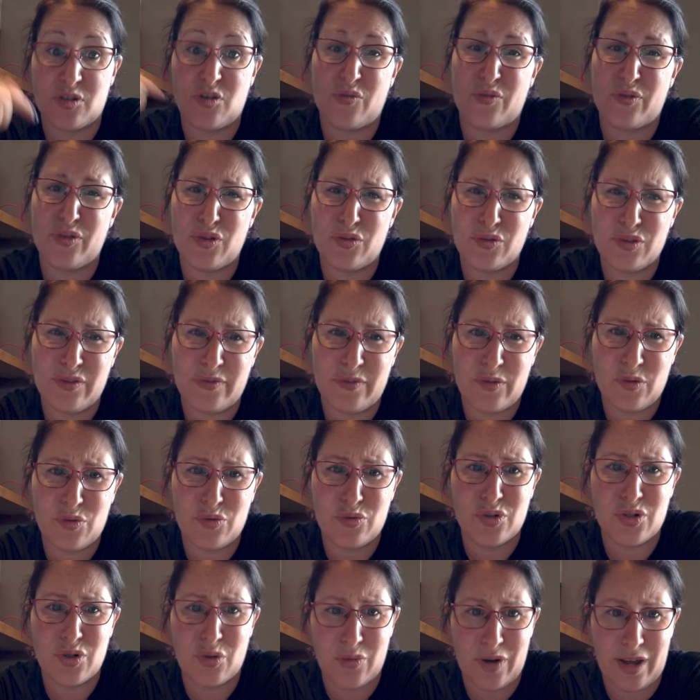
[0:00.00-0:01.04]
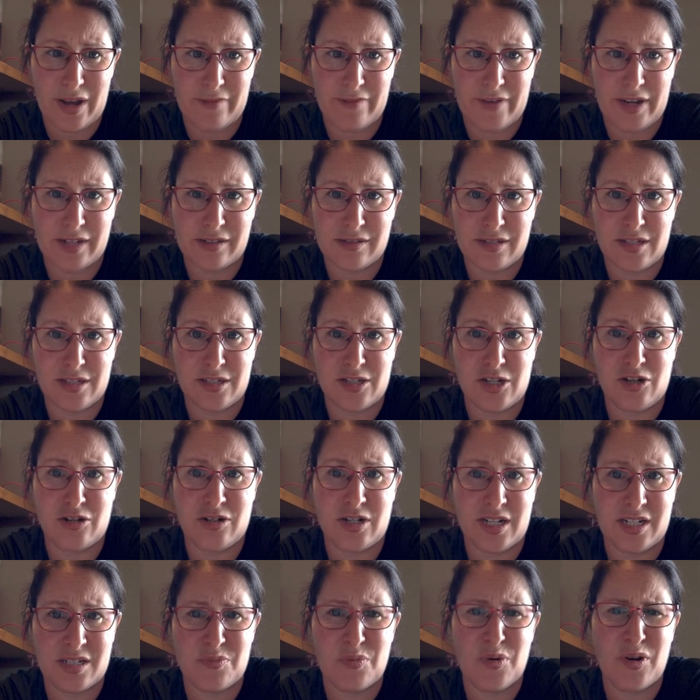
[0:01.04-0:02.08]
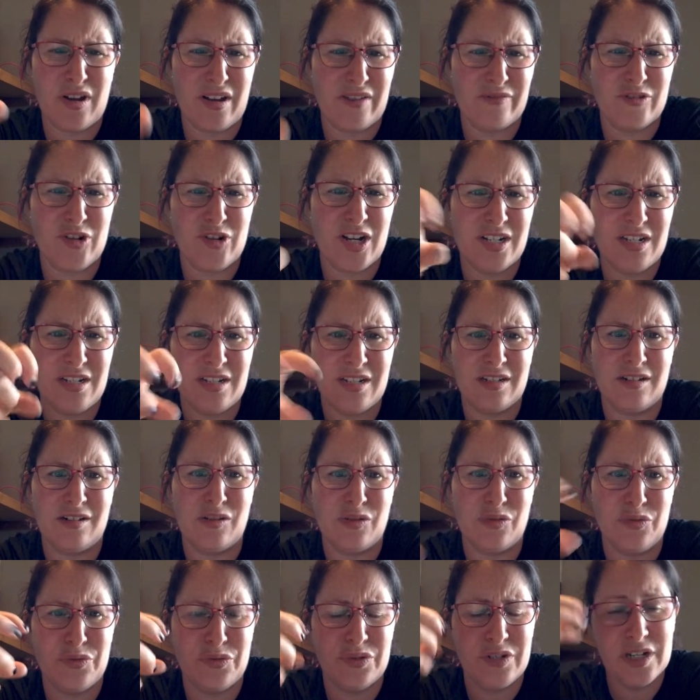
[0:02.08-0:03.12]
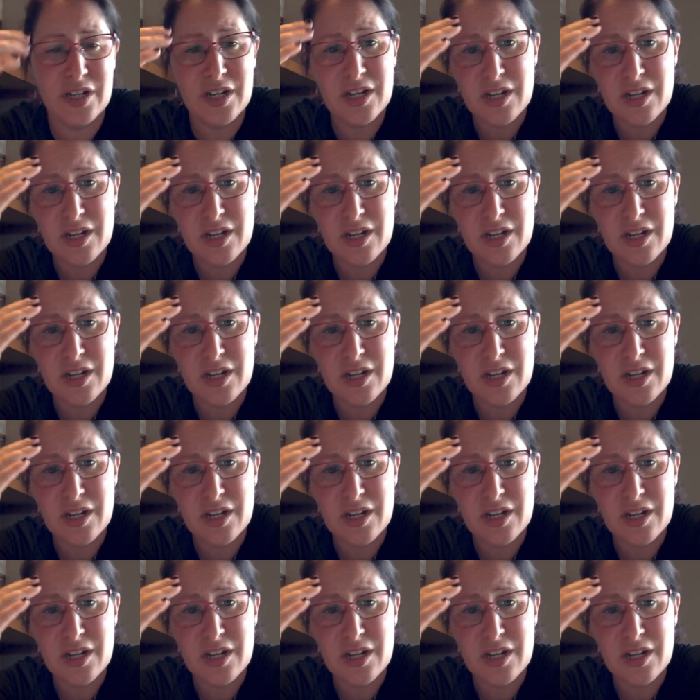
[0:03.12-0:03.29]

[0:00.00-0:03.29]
So for those of you who don't have access to your textbook, I've tried to include